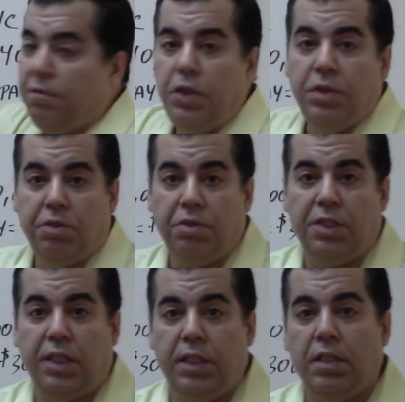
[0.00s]
of you
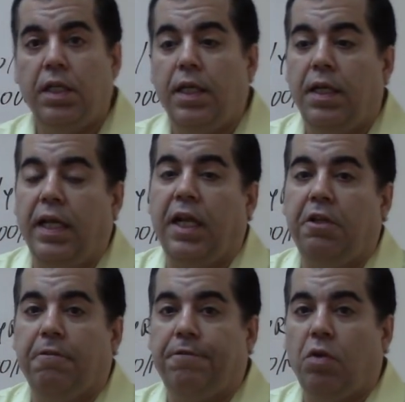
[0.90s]
interested in getting
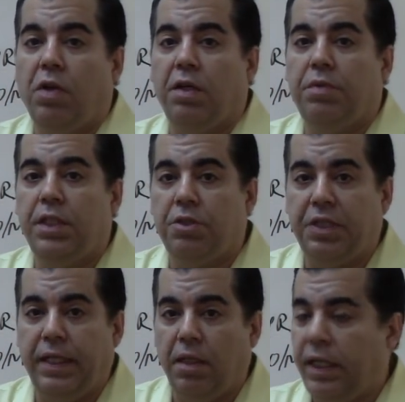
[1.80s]
your Florida real
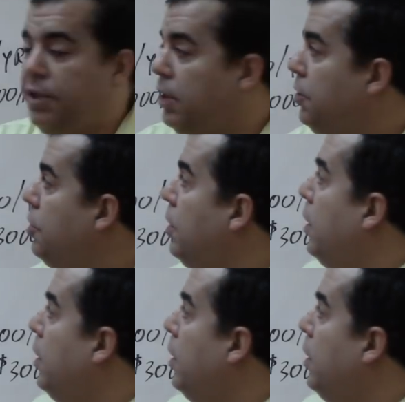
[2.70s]
estate license